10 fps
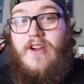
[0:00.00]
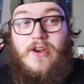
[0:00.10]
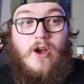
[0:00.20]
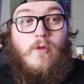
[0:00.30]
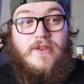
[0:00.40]
I
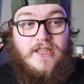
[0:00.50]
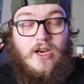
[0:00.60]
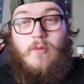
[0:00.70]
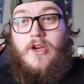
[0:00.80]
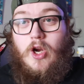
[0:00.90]
know was like
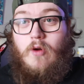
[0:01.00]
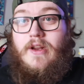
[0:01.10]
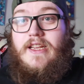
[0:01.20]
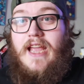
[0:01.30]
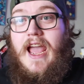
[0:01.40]
a
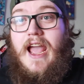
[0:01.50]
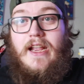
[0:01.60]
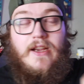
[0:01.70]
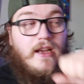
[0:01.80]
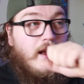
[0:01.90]
recurring
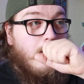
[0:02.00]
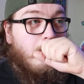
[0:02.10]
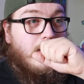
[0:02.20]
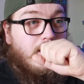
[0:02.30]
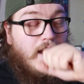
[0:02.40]
gag,
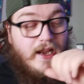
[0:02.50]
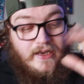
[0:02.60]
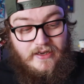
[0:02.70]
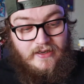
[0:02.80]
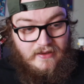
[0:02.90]
but
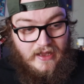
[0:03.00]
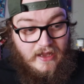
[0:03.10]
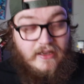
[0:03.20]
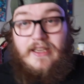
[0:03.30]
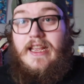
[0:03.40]
like
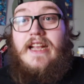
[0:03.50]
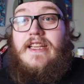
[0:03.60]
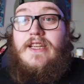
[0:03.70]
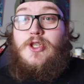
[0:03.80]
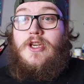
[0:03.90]
it it
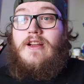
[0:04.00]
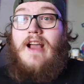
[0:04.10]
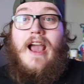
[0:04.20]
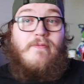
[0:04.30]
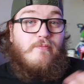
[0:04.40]
gets you.
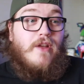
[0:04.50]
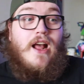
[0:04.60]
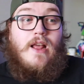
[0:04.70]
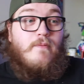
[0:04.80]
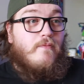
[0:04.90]
I
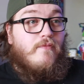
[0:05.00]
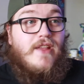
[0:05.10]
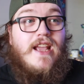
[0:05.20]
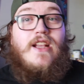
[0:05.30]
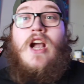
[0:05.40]
I
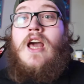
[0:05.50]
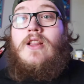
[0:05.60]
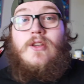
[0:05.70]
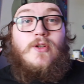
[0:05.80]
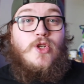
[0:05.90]
it got a
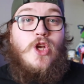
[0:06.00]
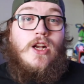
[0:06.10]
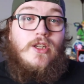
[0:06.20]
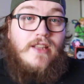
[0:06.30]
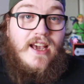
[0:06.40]
little
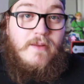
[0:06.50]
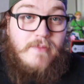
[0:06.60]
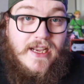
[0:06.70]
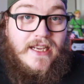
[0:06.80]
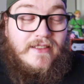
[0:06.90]
chuckle out of
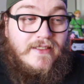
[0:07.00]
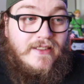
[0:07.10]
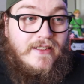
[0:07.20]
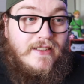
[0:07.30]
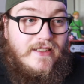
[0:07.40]
me.
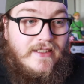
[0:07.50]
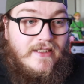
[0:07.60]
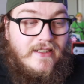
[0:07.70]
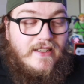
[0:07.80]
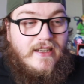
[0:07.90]

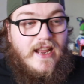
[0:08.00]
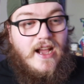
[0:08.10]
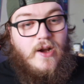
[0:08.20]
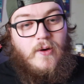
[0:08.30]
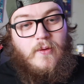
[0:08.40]

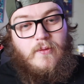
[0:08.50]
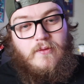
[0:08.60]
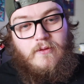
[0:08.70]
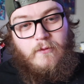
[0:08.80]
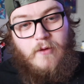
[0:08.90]
Now
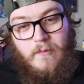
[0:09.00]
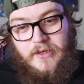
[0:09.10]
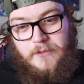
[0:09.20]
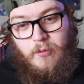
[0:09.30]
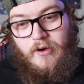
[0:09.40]
from
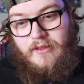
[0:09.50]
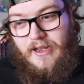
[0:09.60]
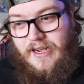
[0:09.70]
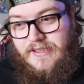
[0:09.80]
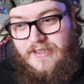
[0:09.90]
this point,
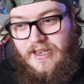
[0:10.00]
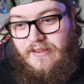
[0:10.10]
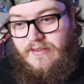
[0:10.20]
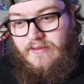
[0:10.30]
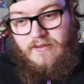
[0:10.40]
like I said,
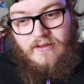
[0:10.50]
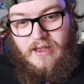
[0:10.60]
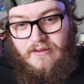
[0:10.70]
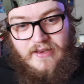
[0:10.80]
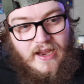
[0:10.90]

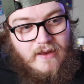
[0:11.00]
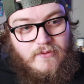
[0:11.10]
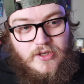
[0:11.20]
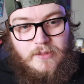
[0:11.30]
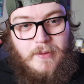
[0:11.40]
Dan
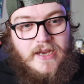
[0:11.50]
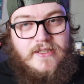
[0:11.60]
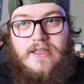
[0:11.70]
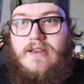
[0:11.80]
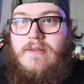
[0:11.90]
just
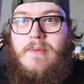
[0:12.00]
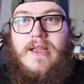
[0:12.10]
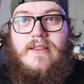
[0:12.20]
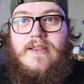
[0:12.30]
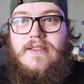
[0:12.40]
basically
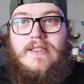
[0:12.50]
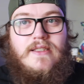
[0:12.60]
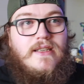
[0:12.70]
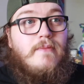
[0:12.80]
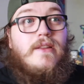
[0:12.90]
made this as
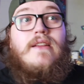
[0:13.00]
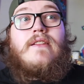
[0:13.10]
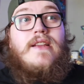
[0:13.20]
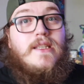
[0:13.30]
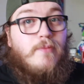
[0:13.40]

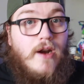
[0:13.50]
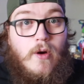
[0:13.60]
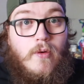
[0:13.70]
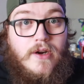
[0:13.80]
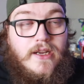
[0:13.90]
seemingly his
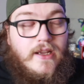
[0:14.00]
priority.